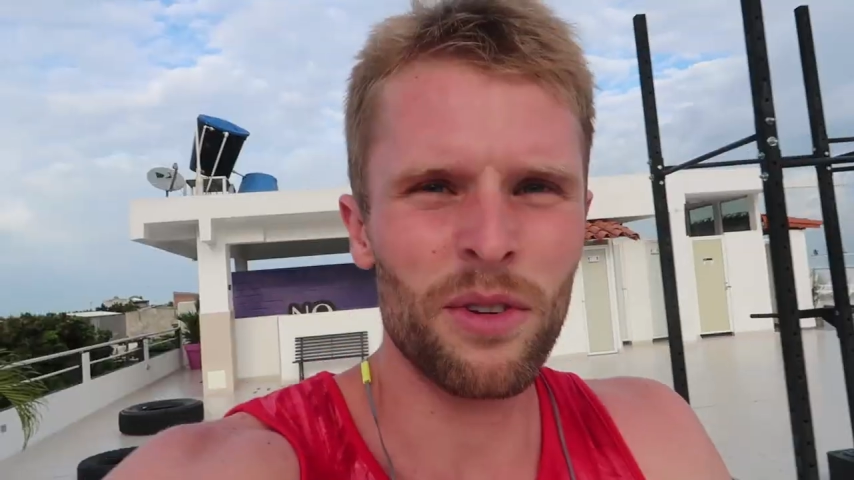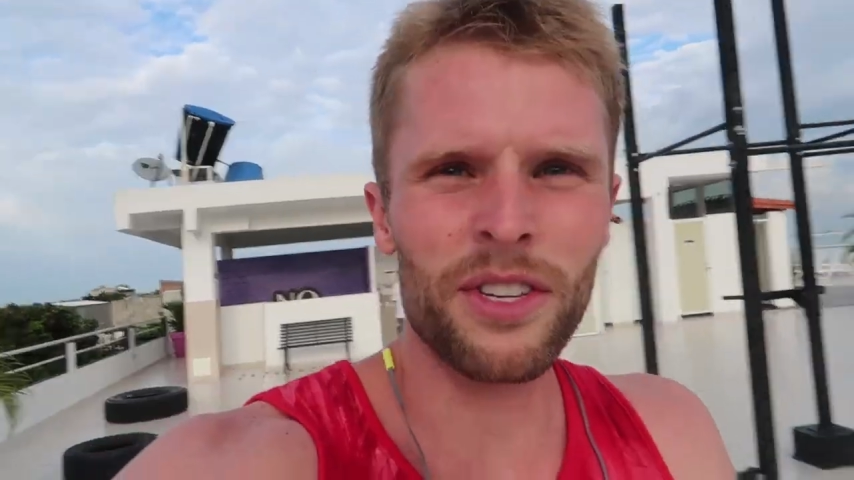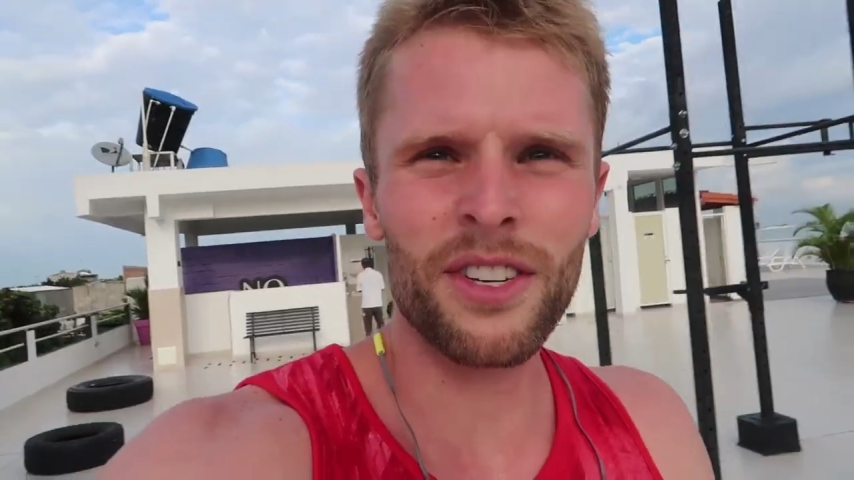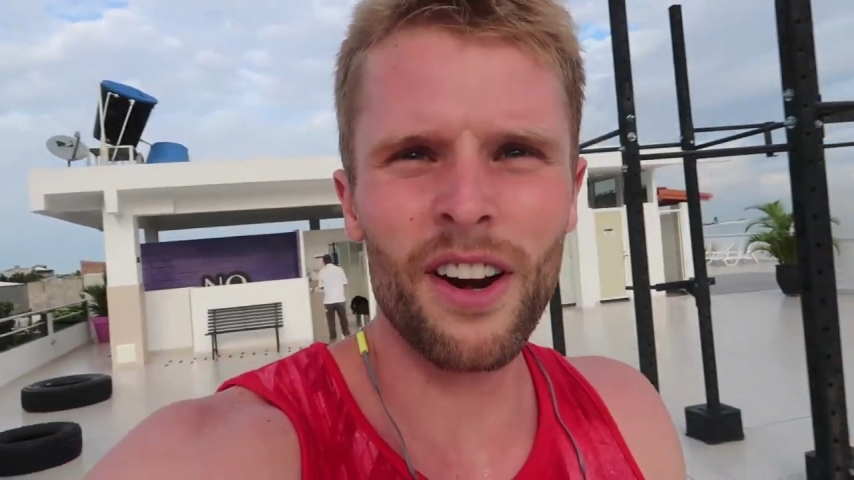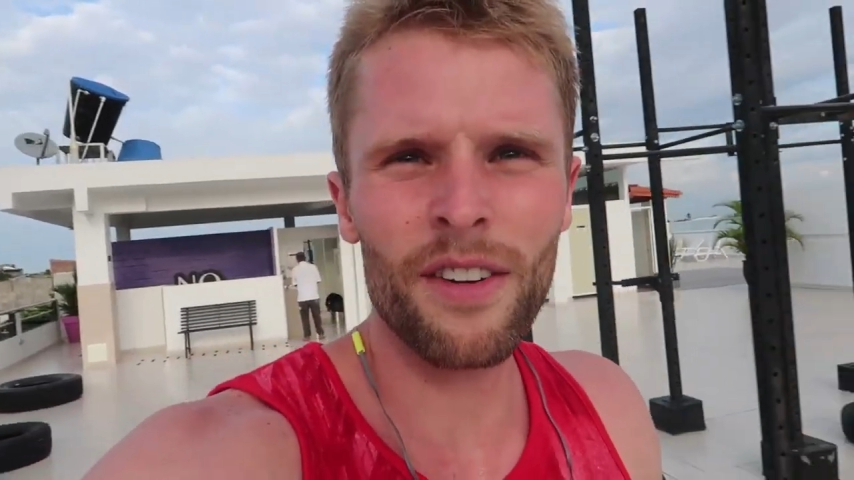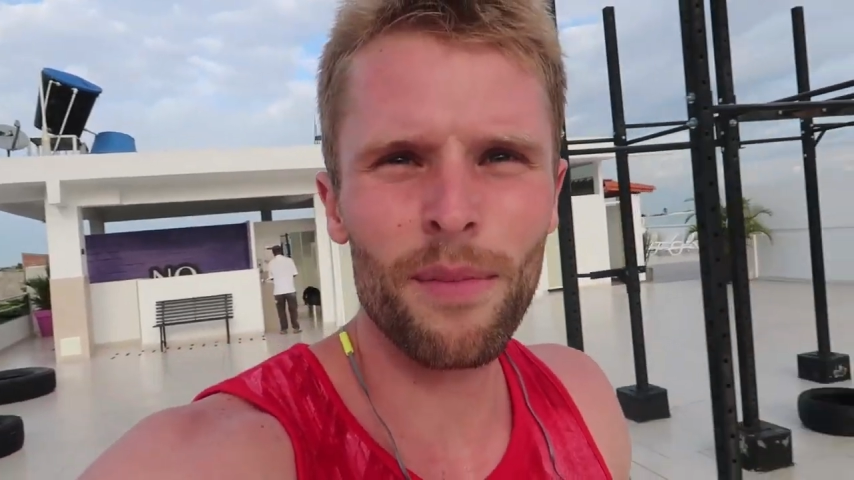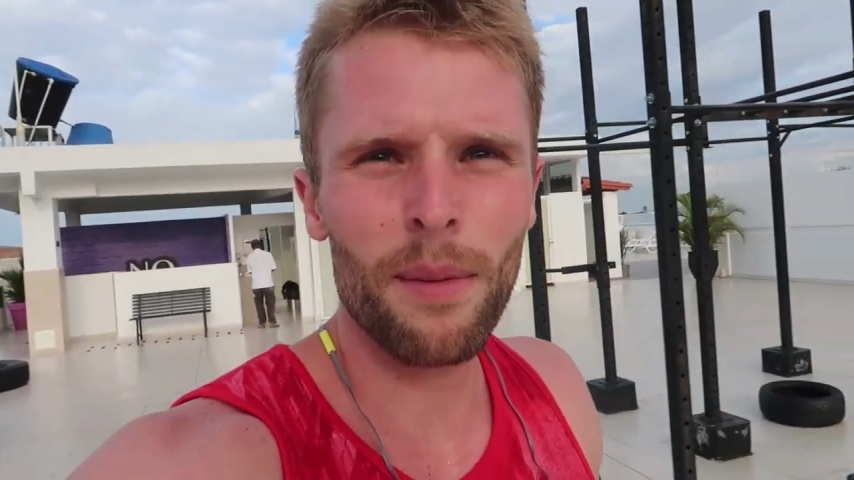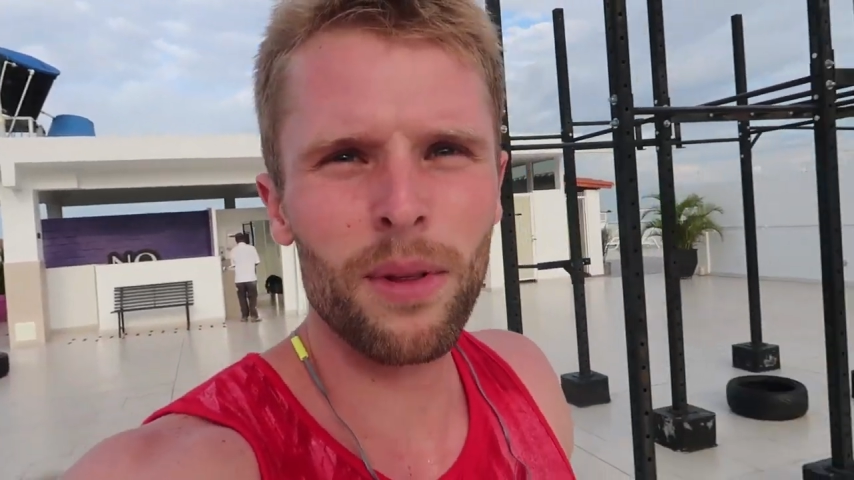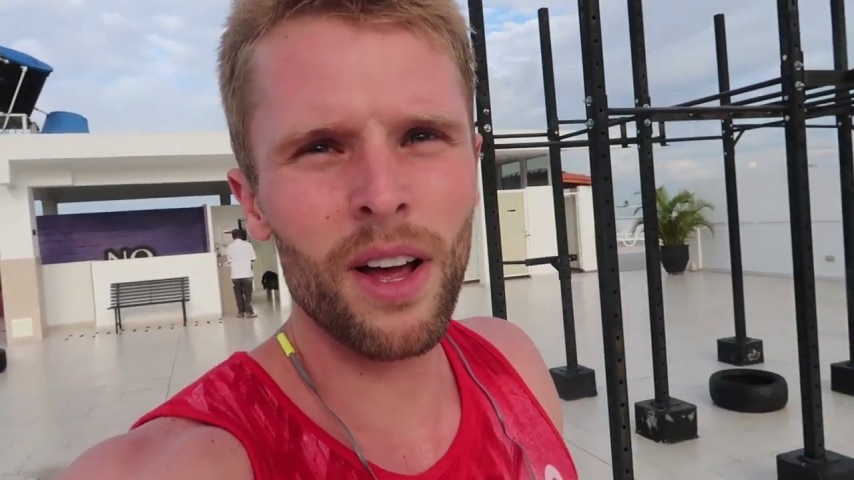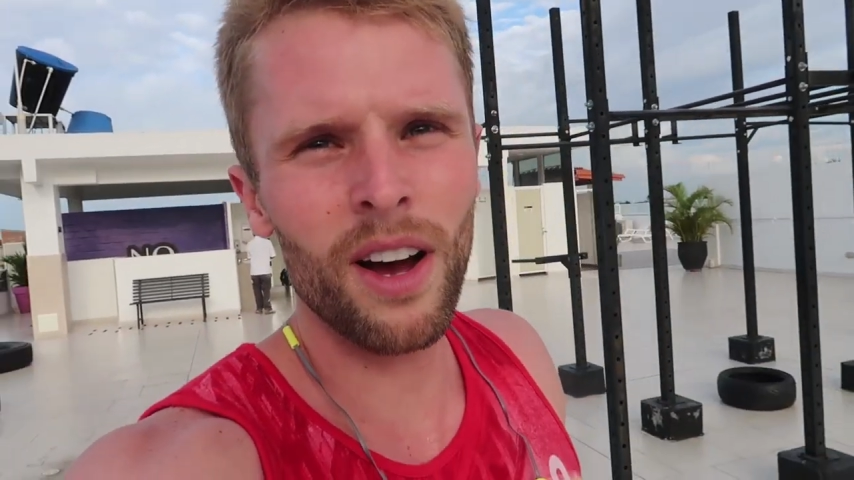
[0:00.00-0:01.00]
As well, start off
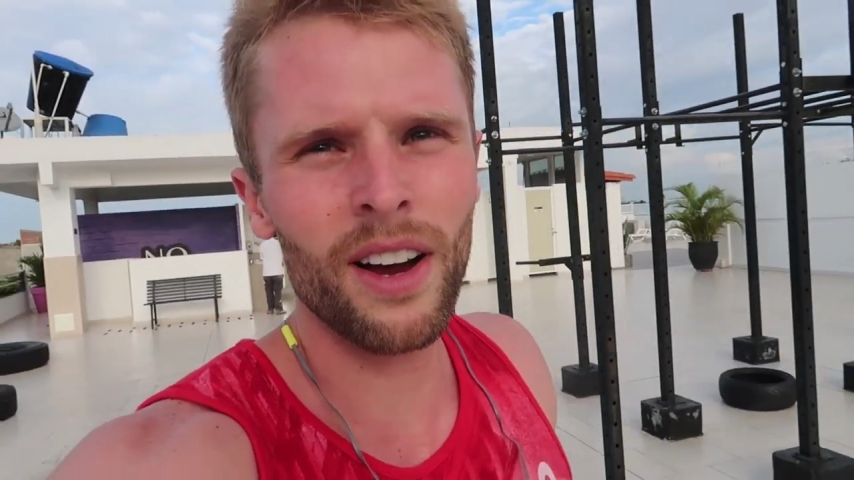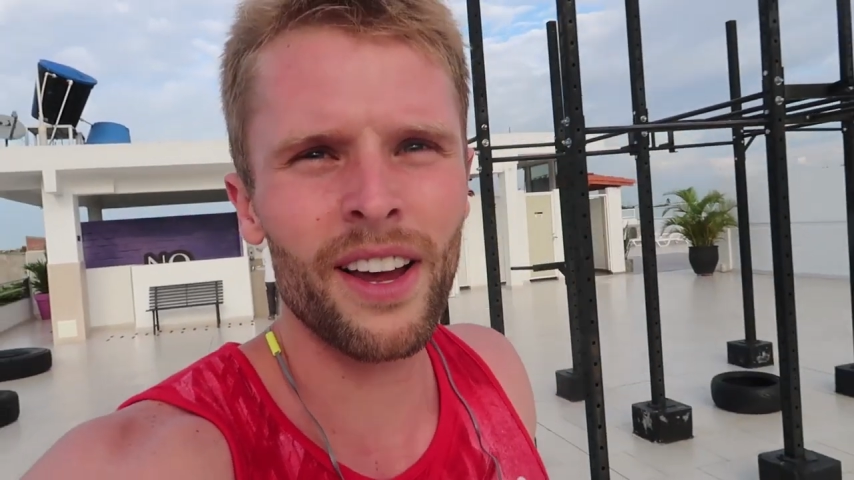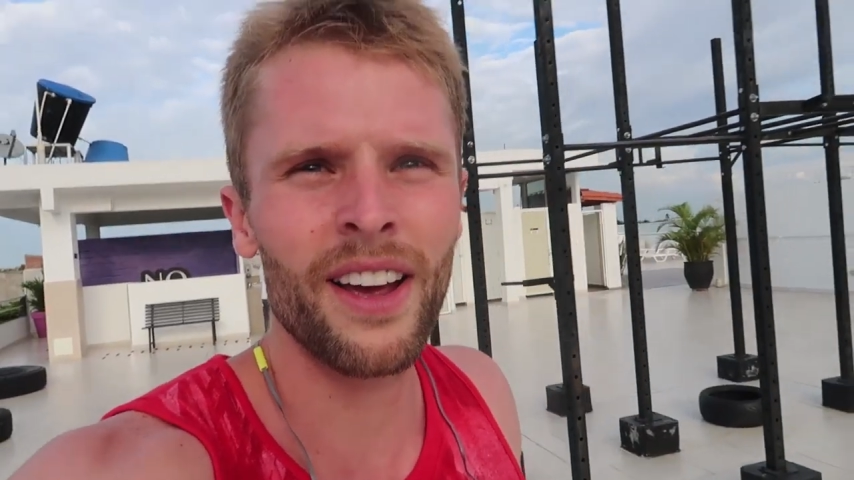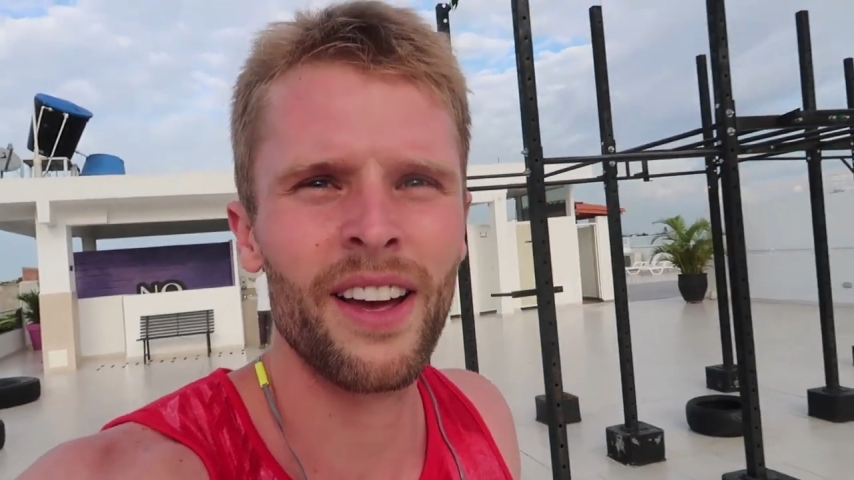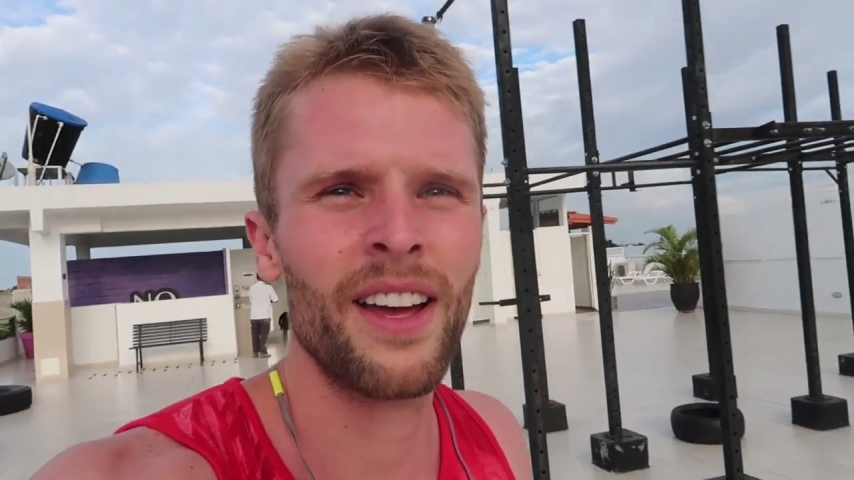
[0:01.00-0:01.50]
my vlog